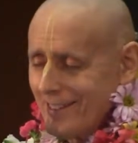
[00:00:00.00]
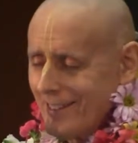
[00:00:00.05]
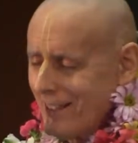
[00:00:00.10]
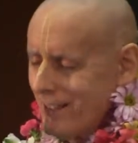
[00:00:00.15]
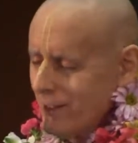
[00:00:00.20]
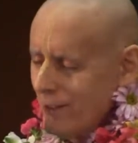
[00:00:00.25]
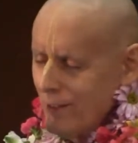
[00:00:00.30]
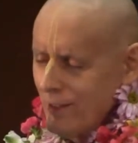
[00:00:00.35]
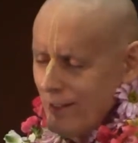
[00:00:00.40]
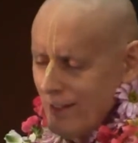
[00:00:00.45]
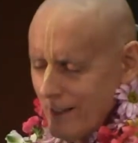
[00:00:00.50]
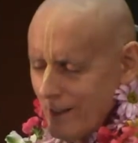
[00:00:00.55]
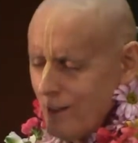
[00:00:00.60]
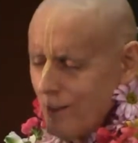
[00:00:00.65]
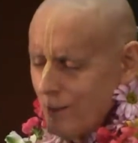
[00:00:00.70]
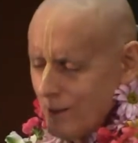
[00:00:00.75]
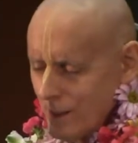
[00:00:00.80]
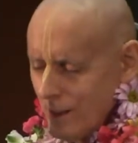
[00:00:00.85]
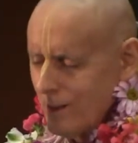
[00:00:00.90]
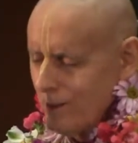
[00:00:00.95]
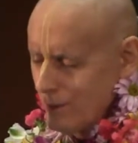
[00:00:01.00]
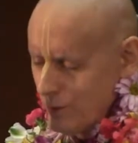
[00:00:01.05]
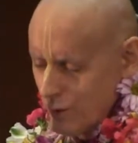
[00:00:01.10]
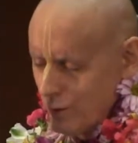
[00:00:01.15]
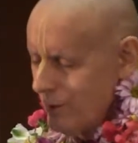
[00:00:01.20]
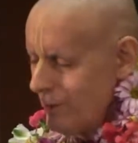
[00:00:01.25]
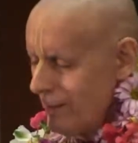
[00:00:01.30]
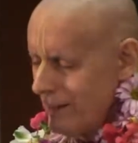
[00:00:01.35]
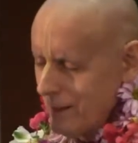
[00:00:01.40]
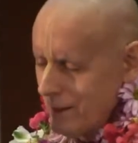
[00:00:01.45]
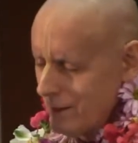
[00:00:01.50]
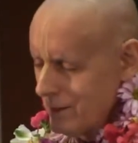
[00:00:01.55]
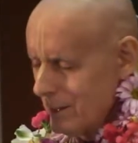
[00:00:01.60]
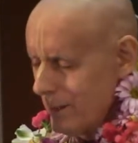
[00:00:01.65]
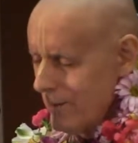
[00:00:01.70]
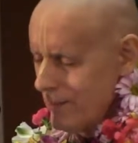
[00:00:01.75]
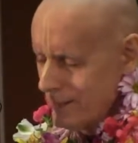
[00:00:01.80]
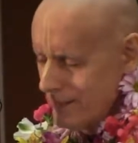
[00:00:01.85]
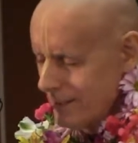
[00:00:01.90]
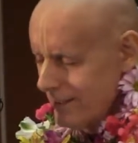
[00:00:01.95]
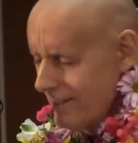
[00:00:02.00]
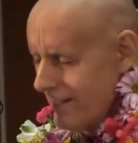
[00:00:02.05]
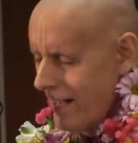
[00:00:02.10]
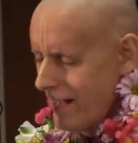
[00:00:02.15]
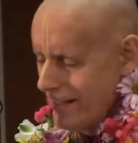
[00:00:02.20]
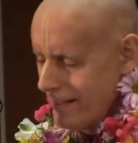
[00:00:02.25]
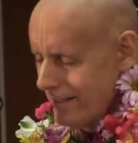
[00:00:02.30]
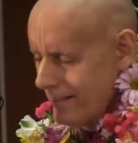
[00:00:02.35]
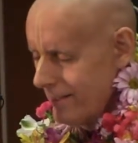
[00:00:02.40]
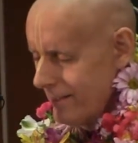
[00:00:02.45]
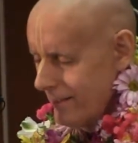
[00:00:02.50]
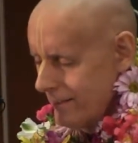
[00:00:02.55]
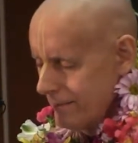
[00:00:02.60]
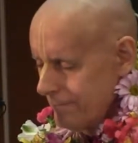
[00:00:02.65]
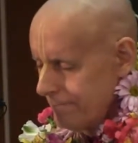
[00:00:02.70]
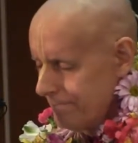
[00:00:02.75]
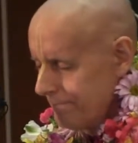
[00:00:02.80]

They are the leaders, the true leaders of the society.